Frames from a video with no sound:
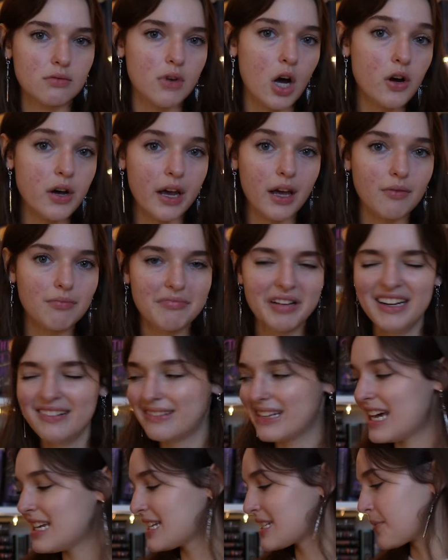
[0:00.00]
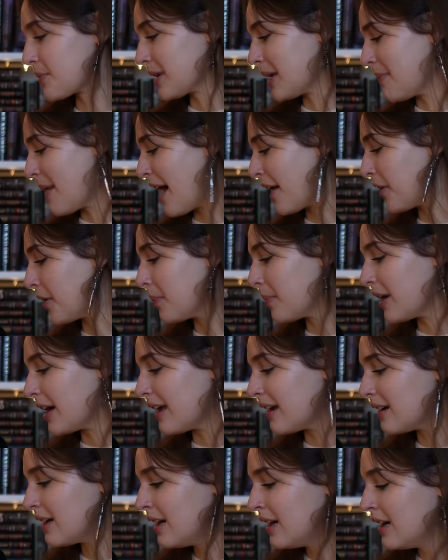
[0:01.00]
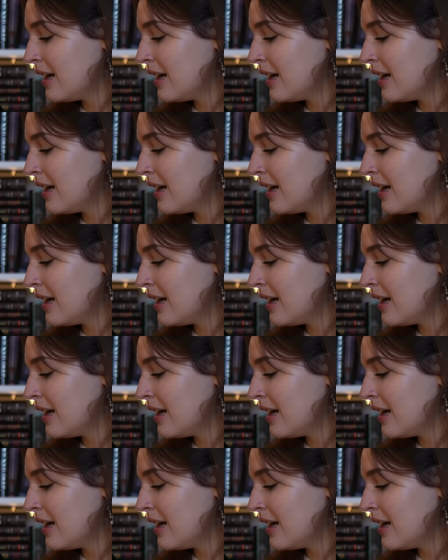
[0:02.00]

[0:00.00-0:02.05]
okay. It doesn't really matter, but